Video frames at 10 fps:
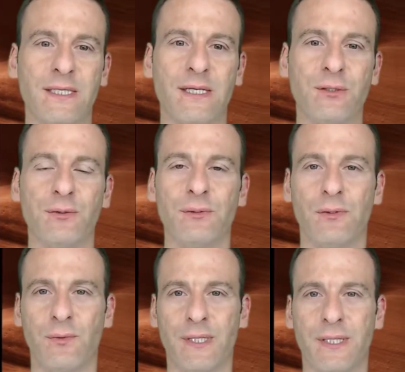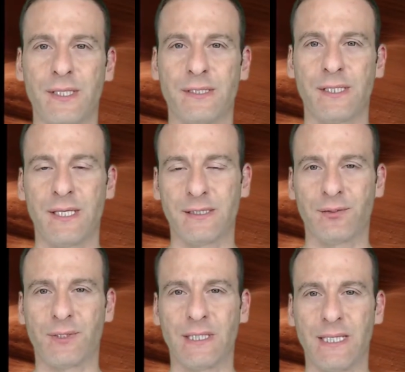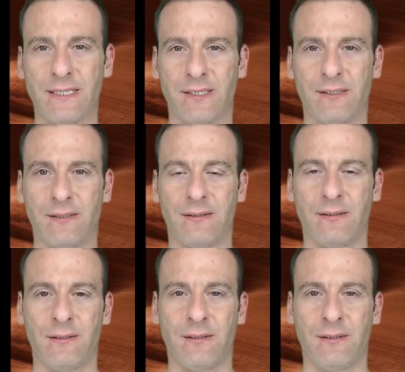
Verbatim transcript: continued with his history lesson.